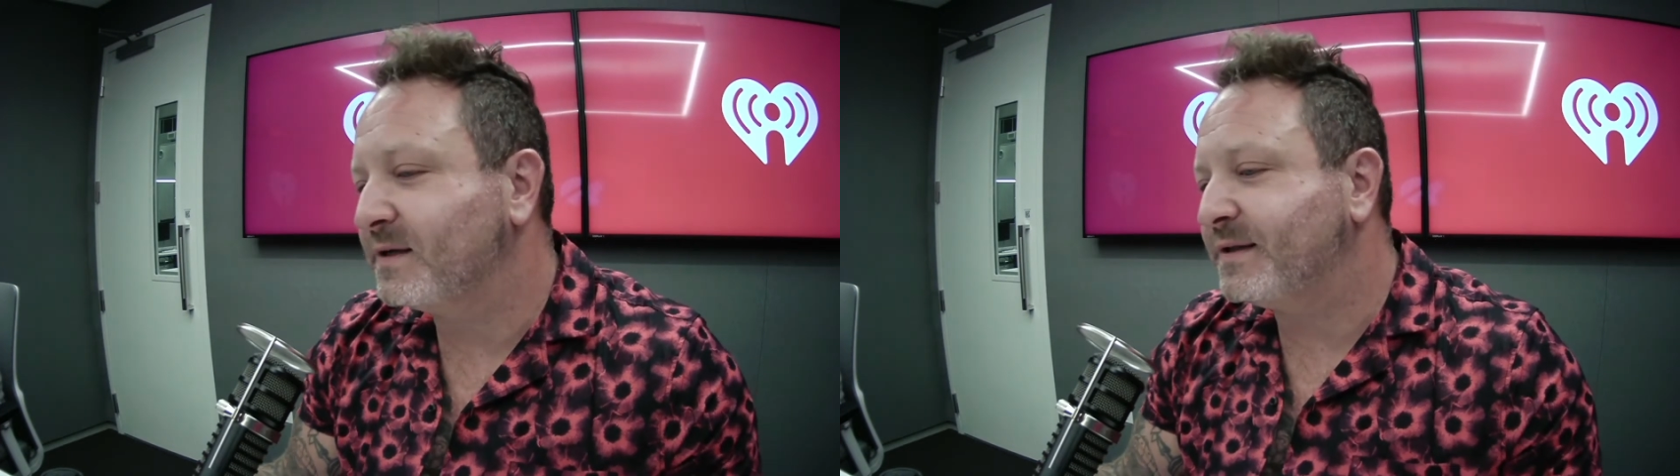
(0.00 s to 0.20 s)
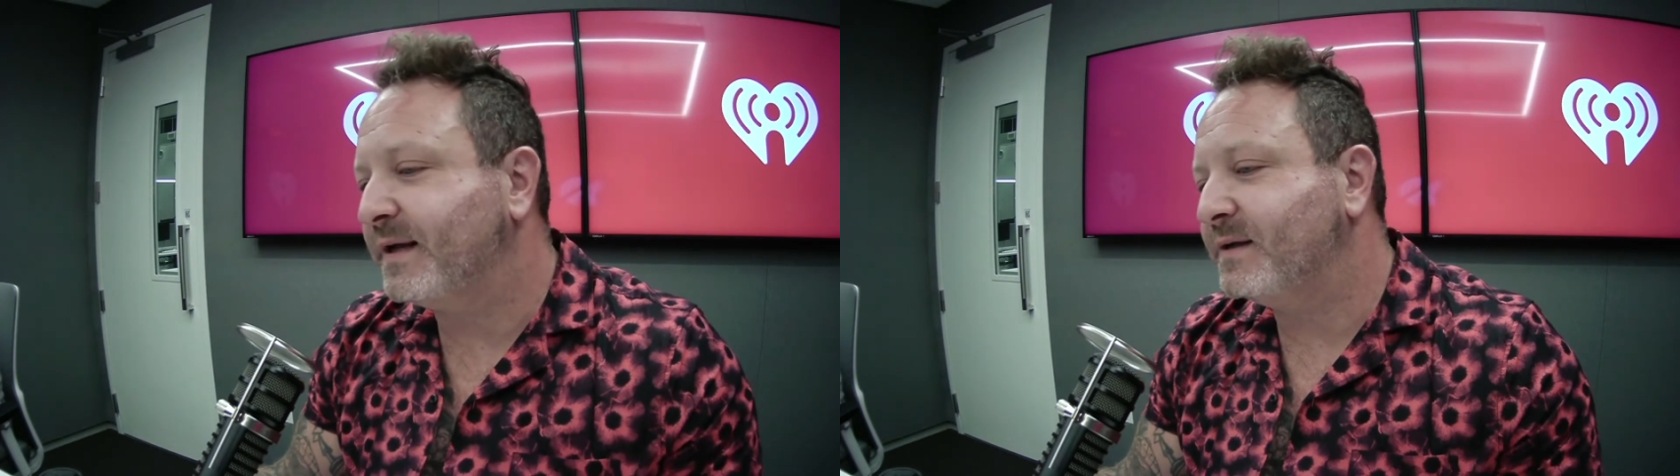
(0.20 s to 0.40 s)

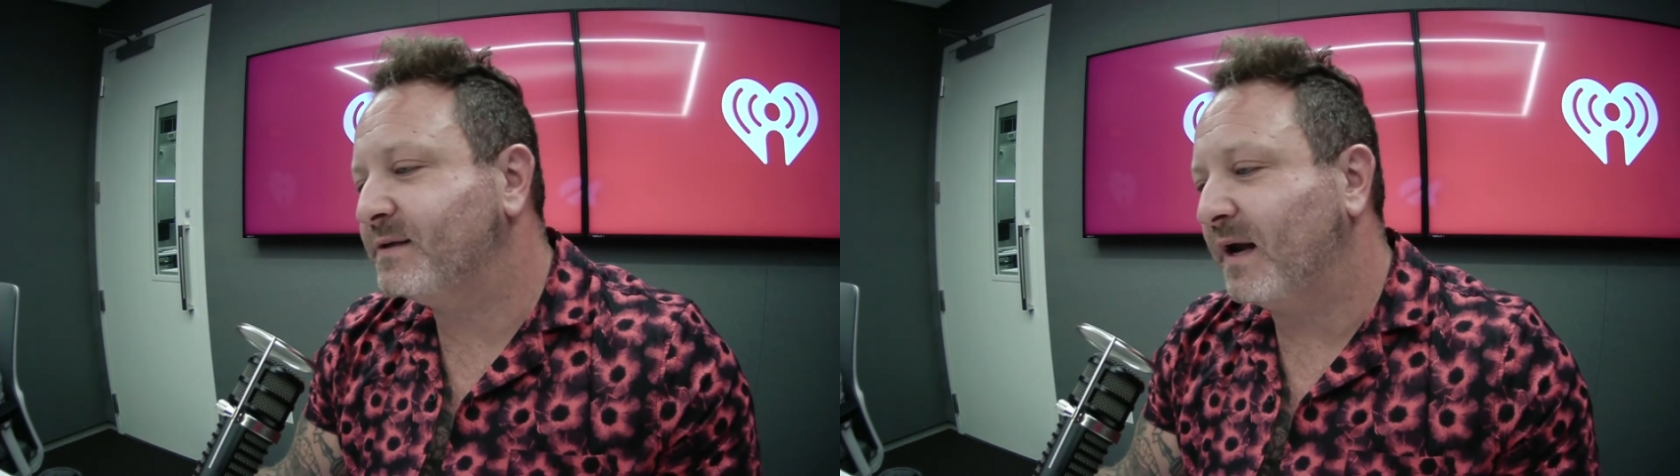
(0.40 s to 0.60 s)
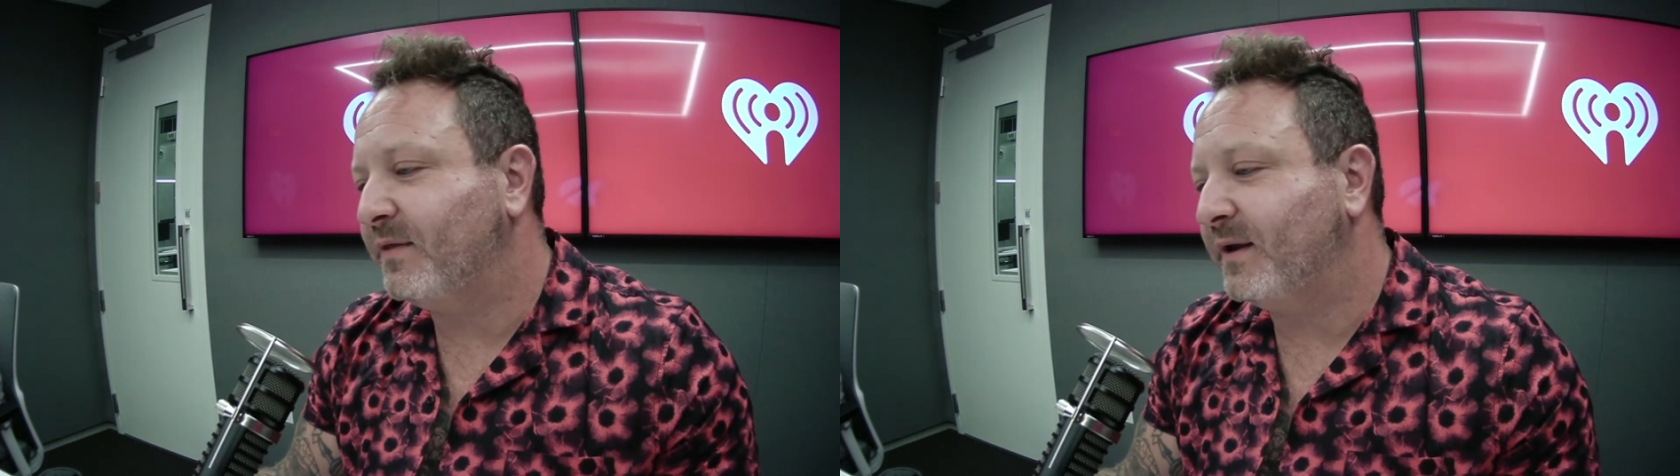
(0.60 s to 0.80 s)
things
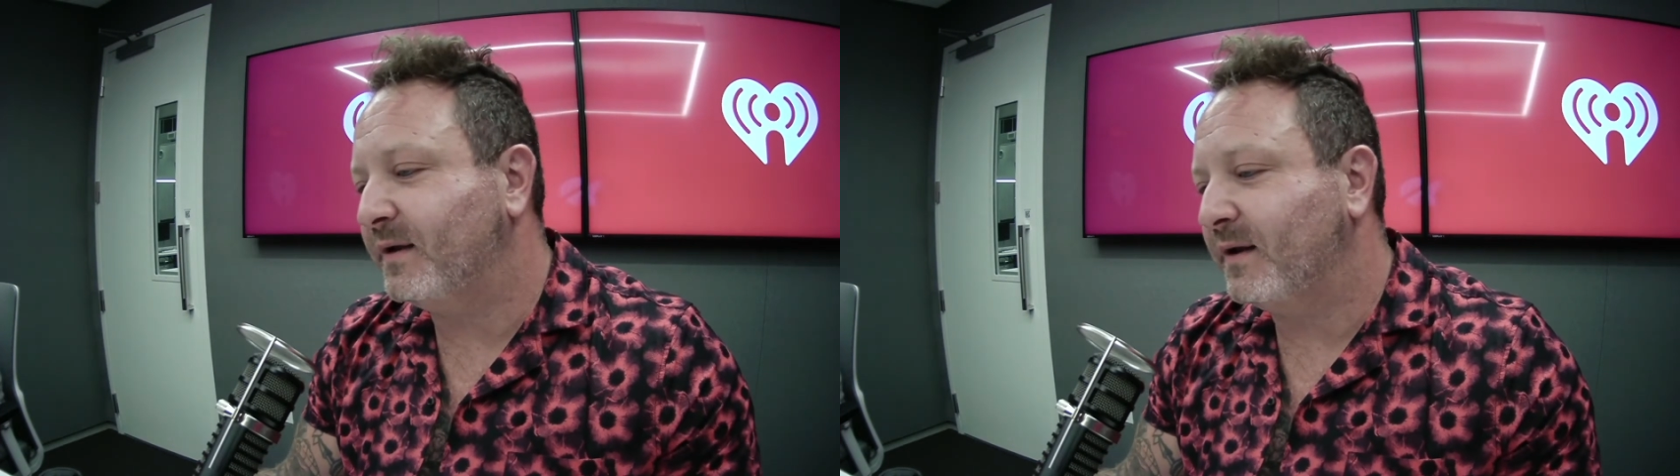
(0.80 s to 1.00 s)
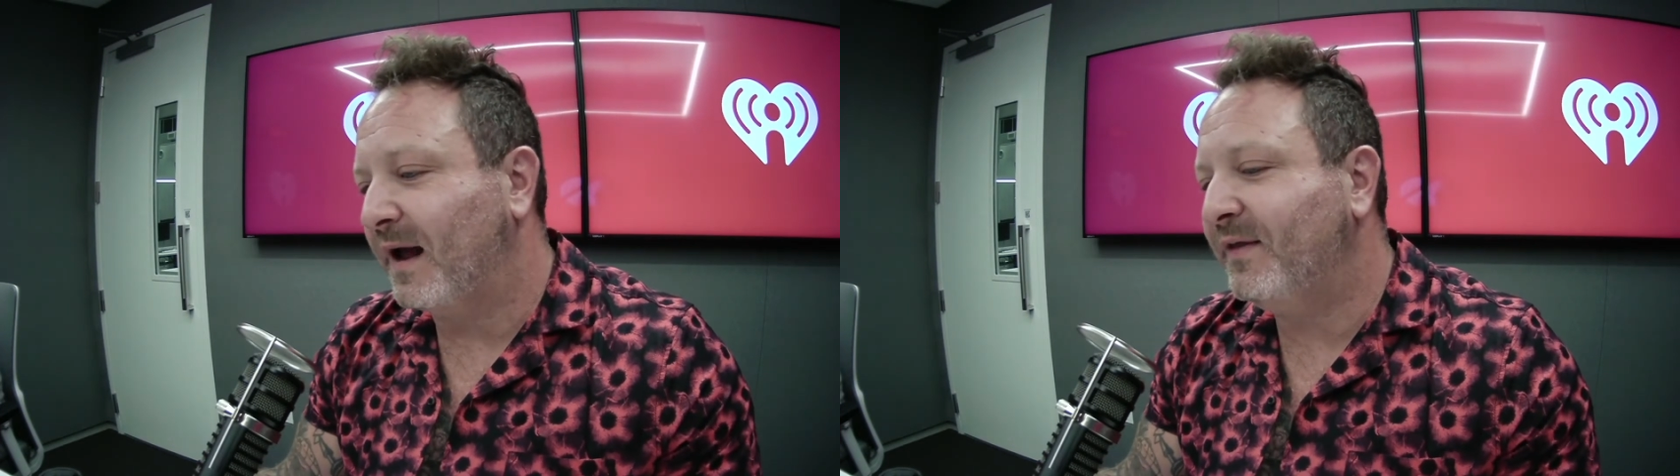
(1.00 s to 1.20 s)
I think
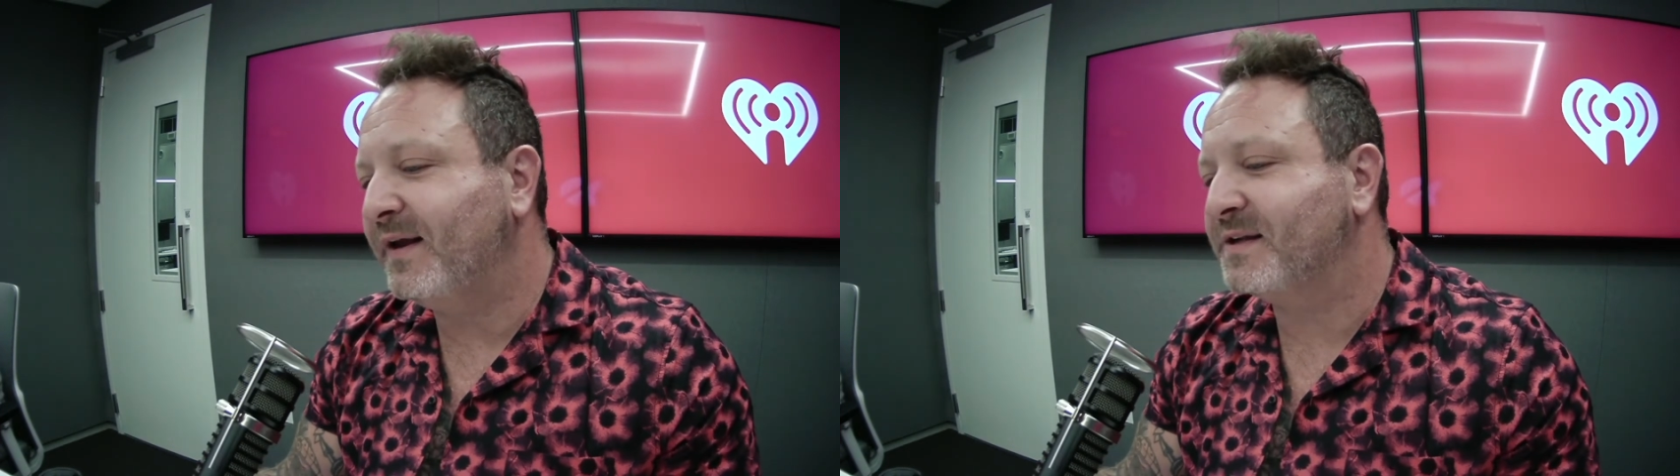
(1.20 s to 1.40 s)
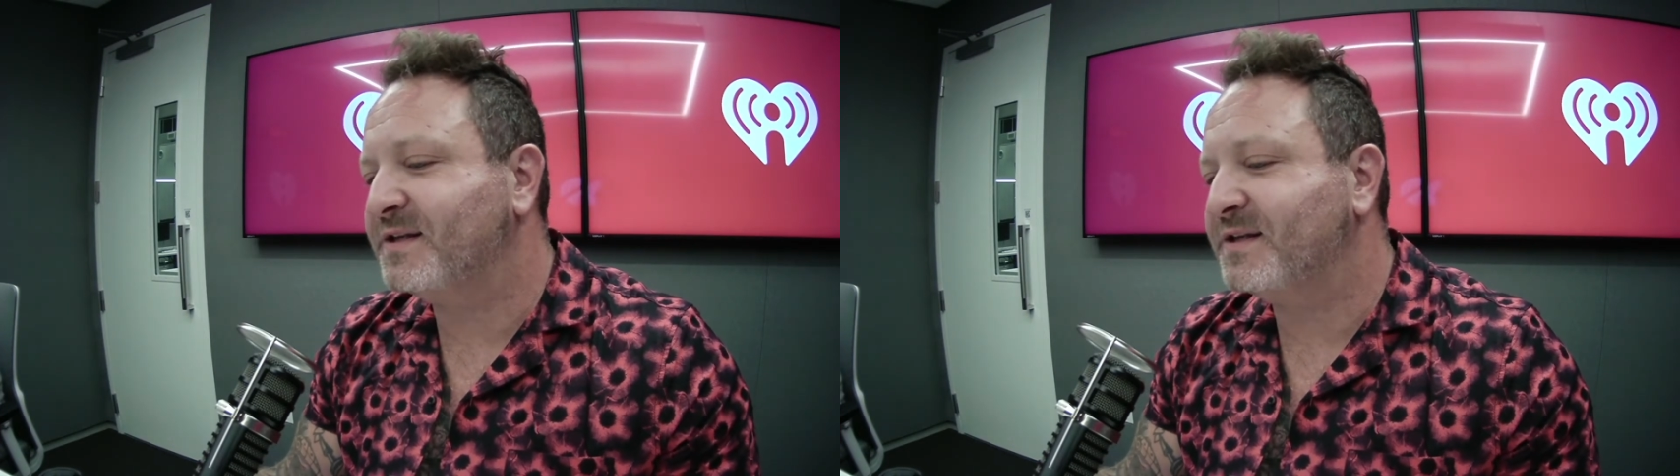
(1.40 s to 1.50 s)
Insane